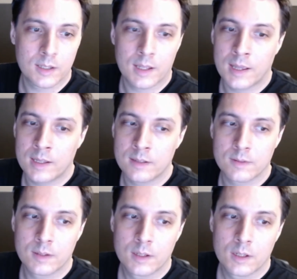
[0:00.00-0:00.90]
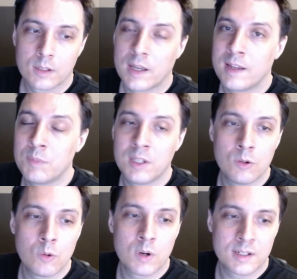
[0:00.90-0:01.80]
and
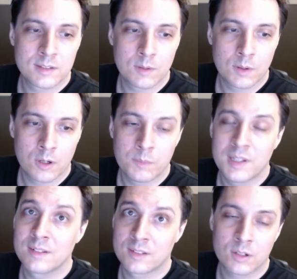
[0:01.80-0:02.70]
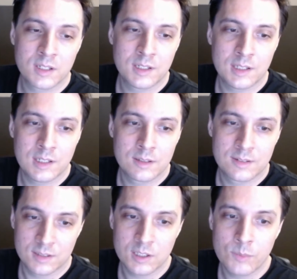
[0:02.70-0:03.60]
NBU was being started in
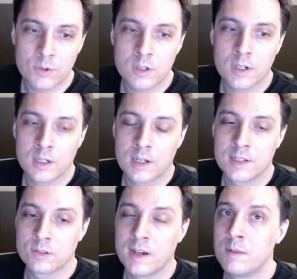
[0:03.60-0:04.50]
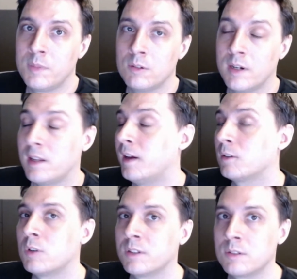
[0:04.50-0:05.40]
Singapore as a NBU
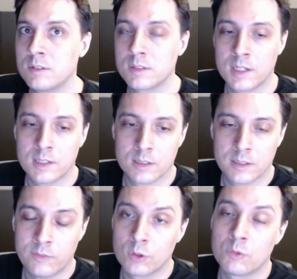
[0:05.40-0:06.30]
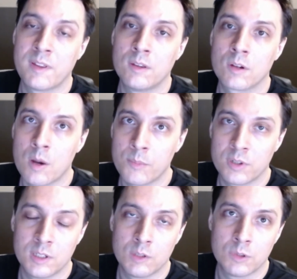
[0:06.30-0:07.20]
headquarters. And if you're within the
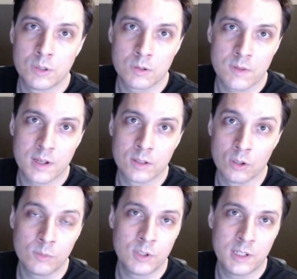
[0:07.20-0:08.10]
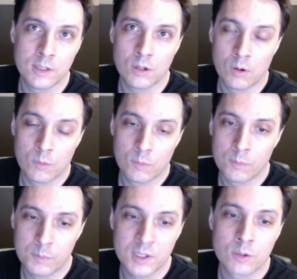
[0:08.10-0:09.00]
company, you would know that normally
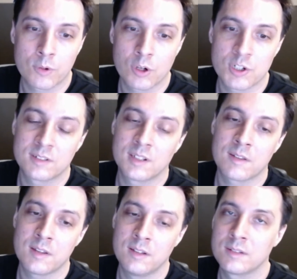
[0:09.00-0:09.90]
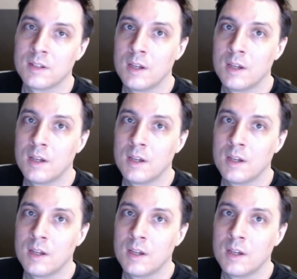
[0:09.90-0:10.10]
bigger projects like this